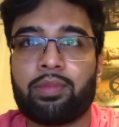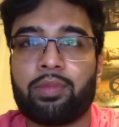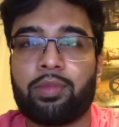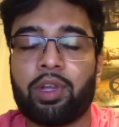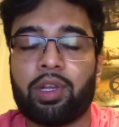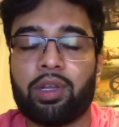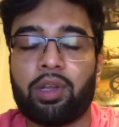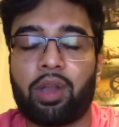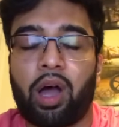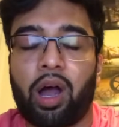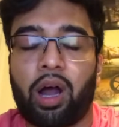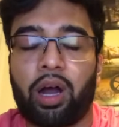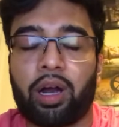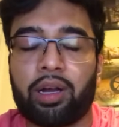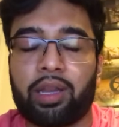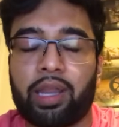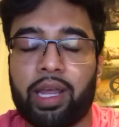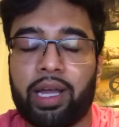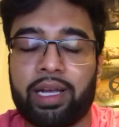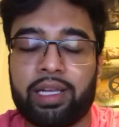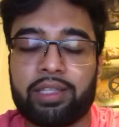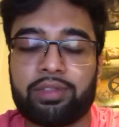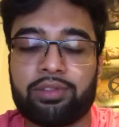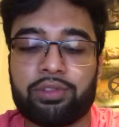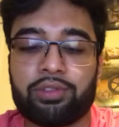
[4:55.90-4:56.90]
the locker
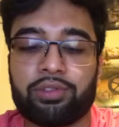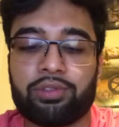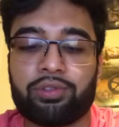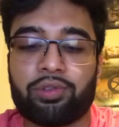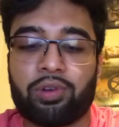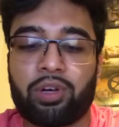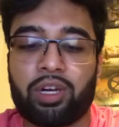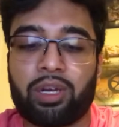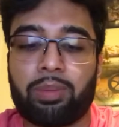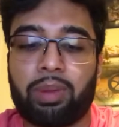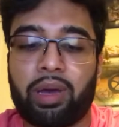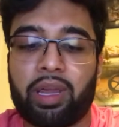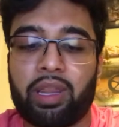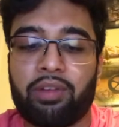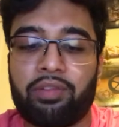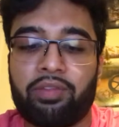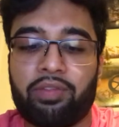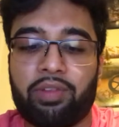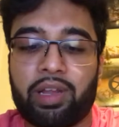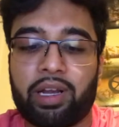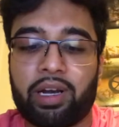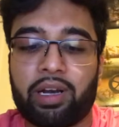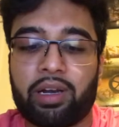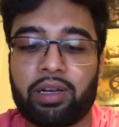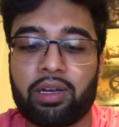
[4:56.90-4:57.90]
that gets destroyed by the
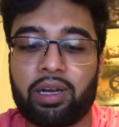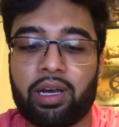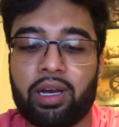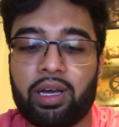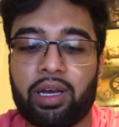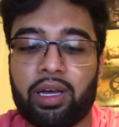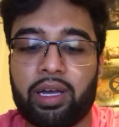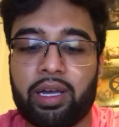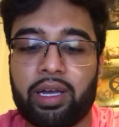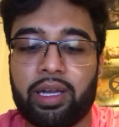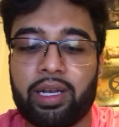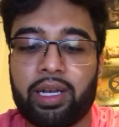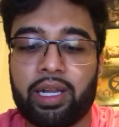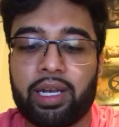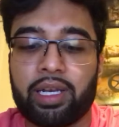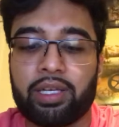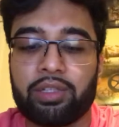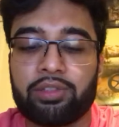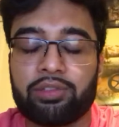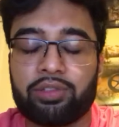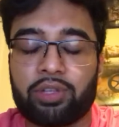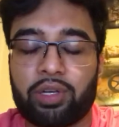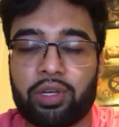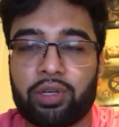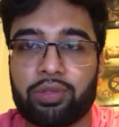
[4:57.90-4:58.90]
flare gun, and
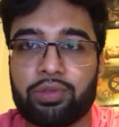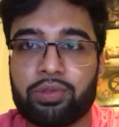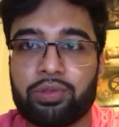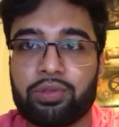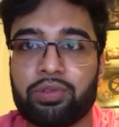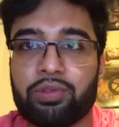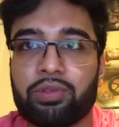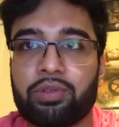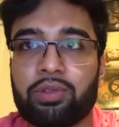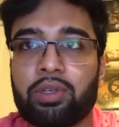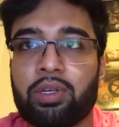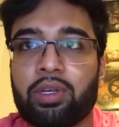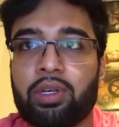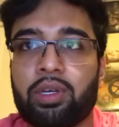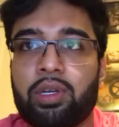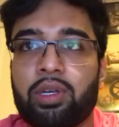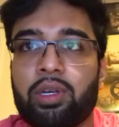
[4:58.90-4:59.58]
it shows